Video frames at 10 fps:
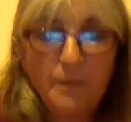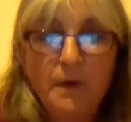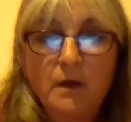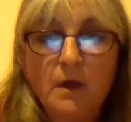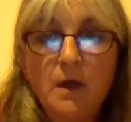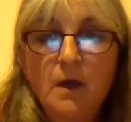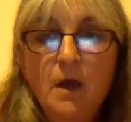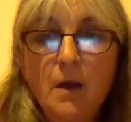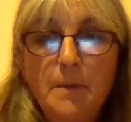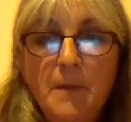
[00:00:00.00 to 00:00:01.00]
but
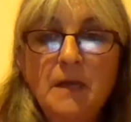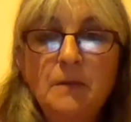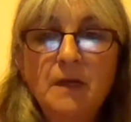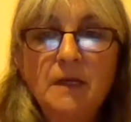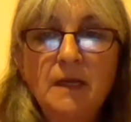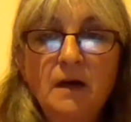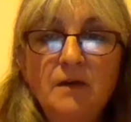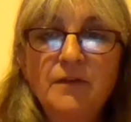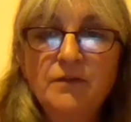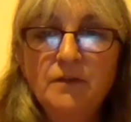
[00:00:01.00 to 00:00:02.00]
many, many others.